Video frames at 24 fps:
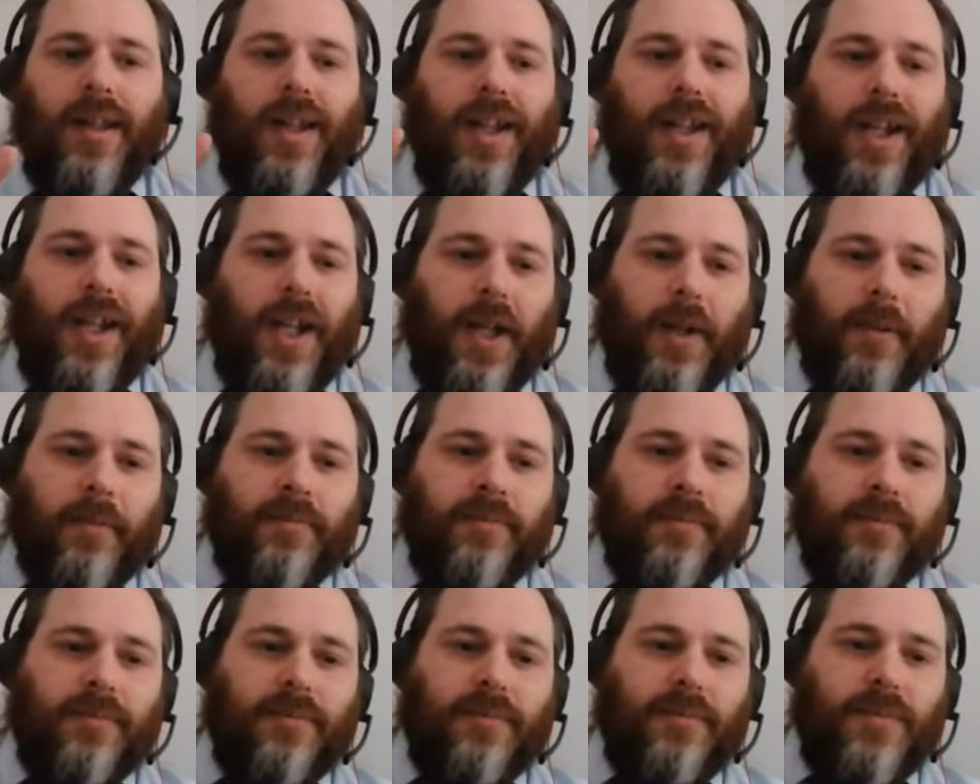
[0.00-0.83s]

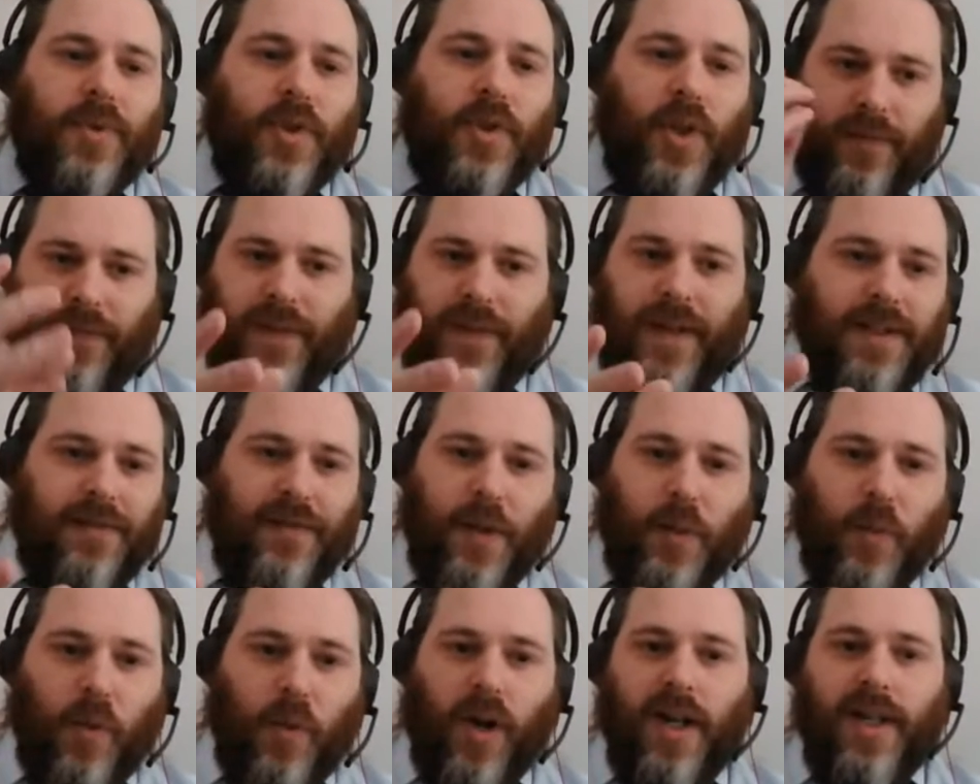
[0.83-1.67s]
So
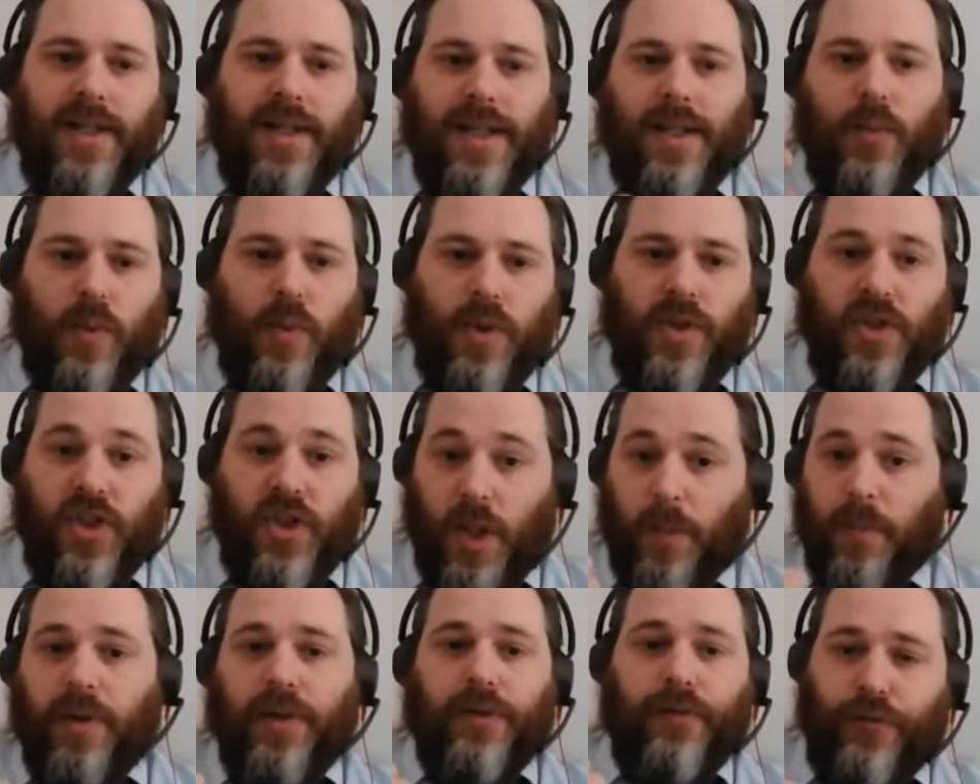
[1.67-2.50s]
effectively, what I did was
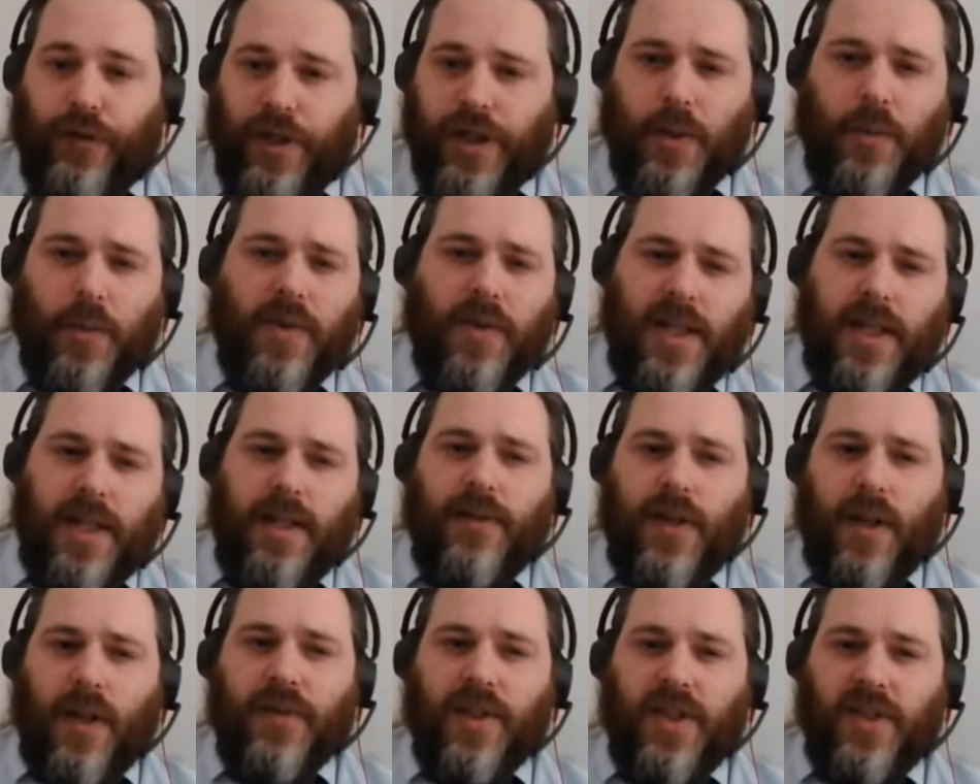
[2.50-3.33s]
double the frequency
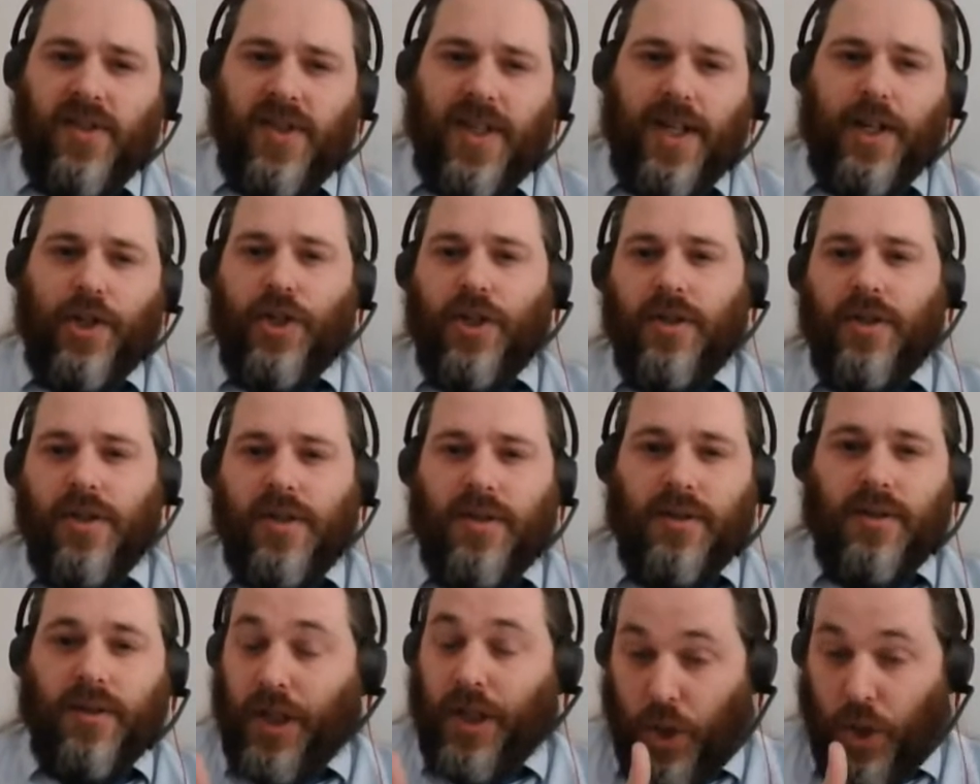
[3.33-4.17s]
of governance
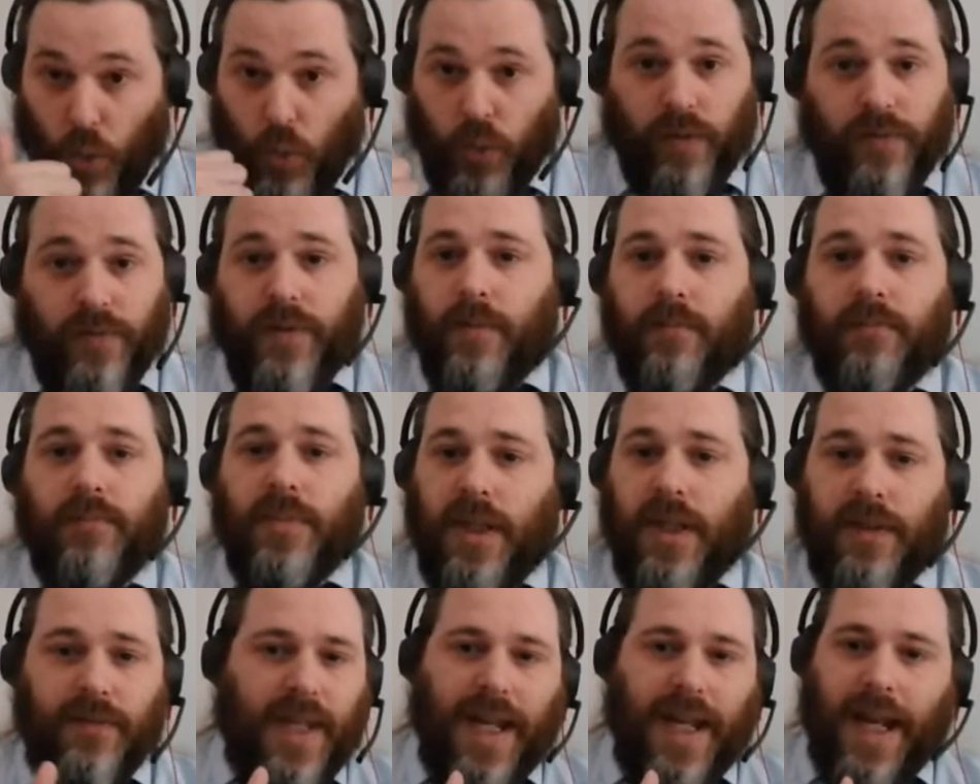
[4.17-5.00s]
sessions, like all of them.
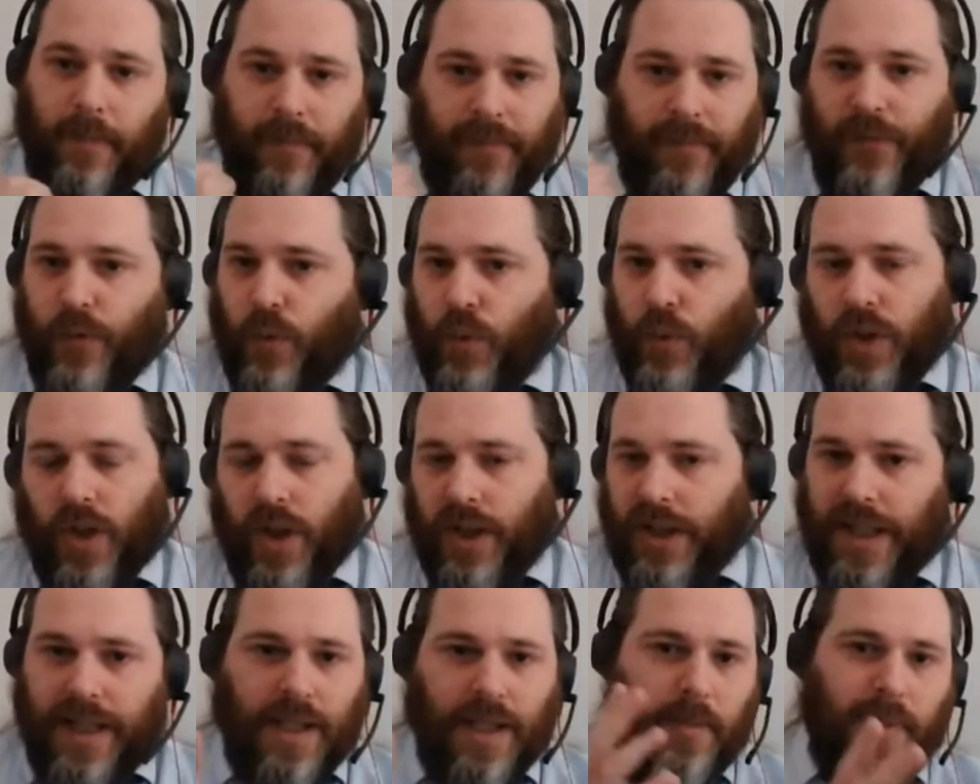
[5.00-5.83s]
If they happened
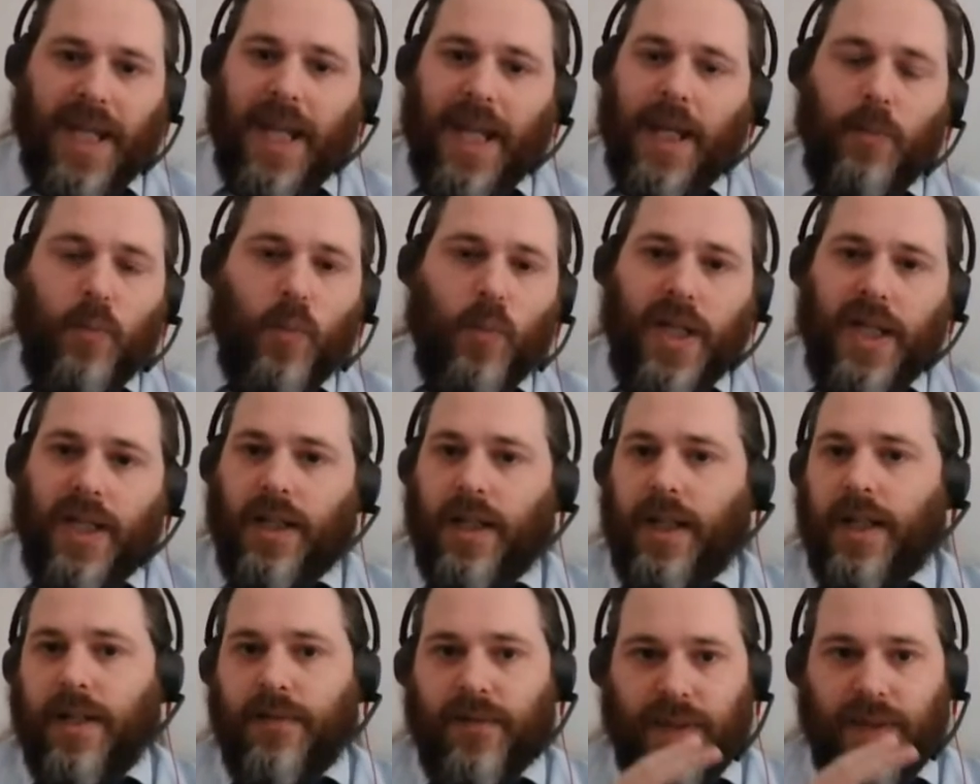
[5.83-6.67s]
fortnightly, they became
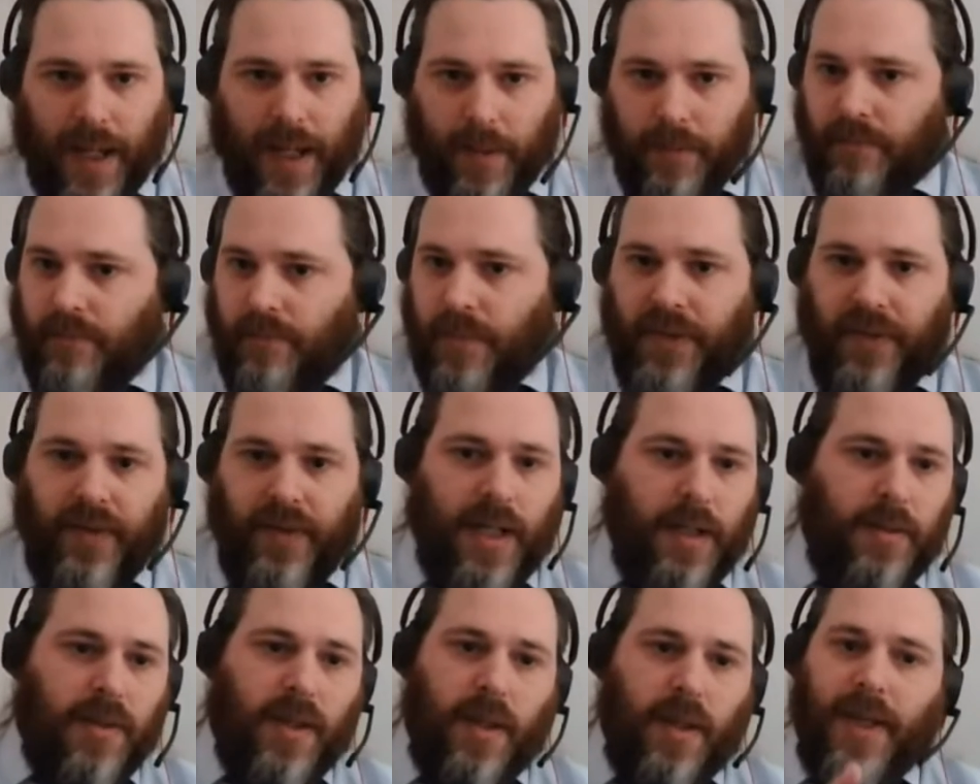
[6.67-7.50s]
weekly. If they happened
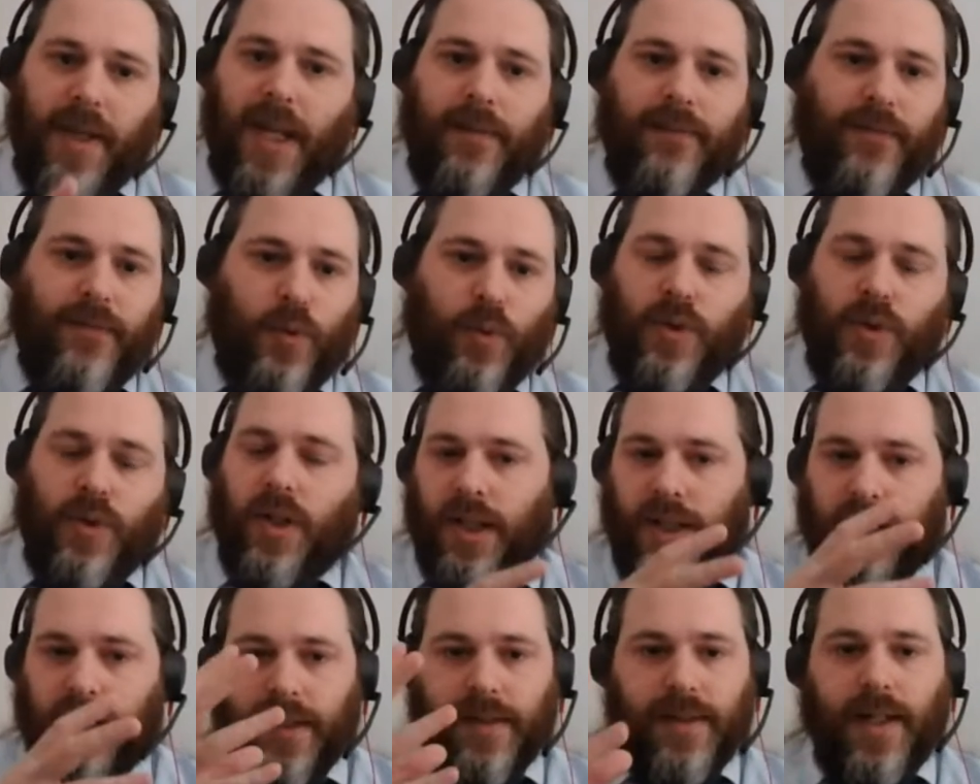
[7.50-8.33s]
monthly, they became
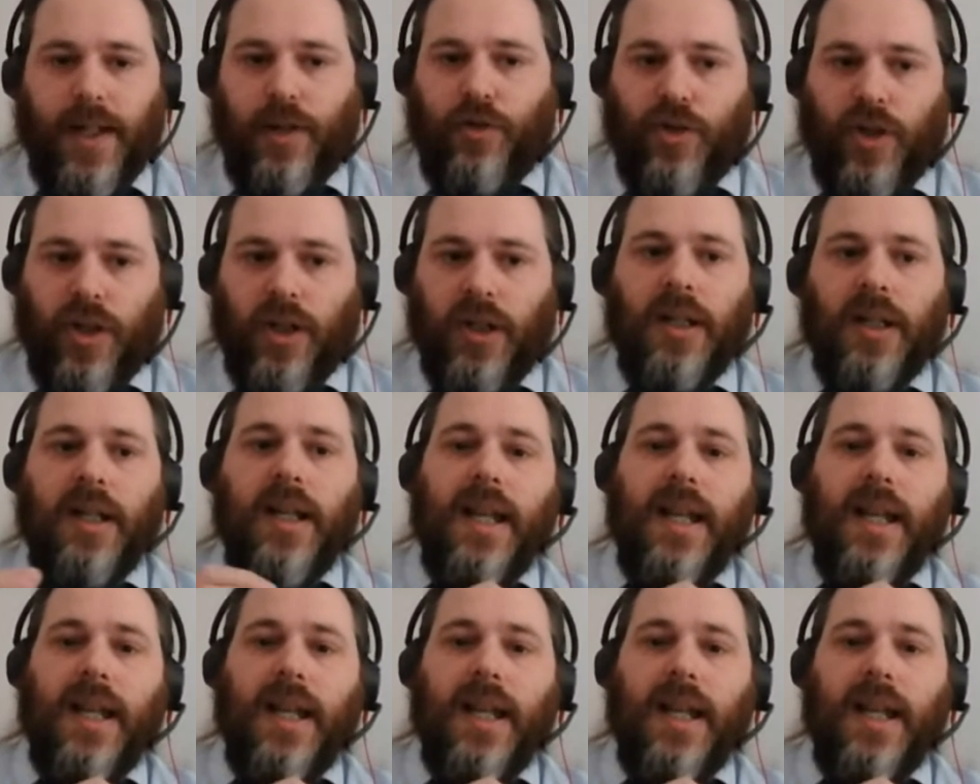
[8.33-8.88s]
fortnightly, etc.